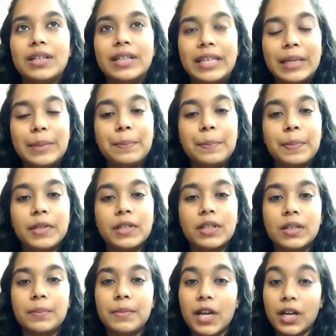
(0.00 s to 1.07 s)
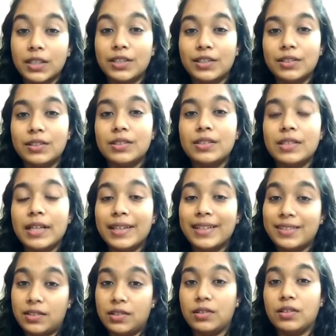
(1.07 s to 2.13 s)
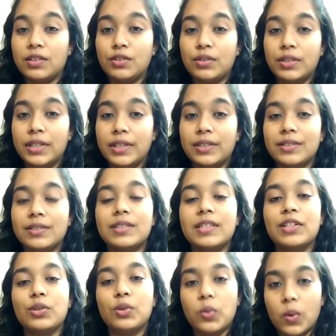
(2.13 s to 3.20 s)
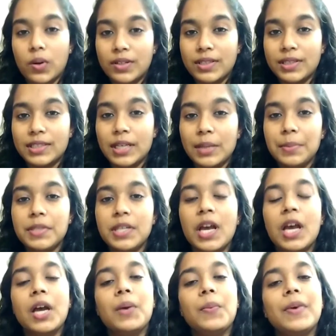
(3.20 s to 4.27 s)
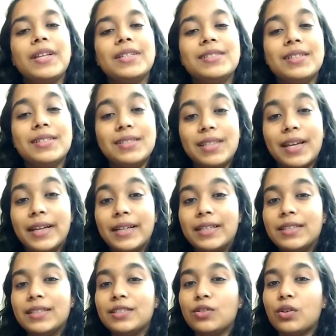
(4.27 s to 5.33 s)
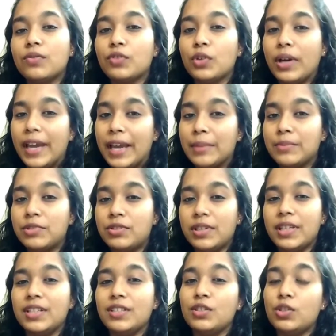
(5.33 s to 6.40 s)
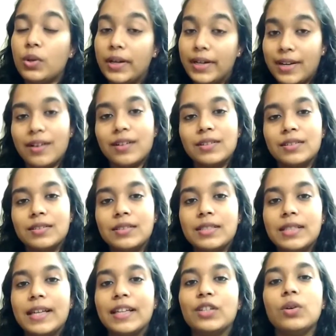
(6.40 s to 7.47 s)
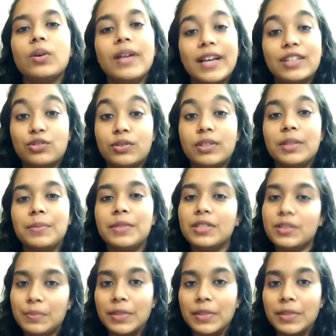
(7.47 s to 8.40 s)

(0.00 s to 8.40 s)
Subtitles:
hip abductors and external rotators and your quadriceps, whereas there's tightness of your hamstrings, your adductors and your gastrocnemius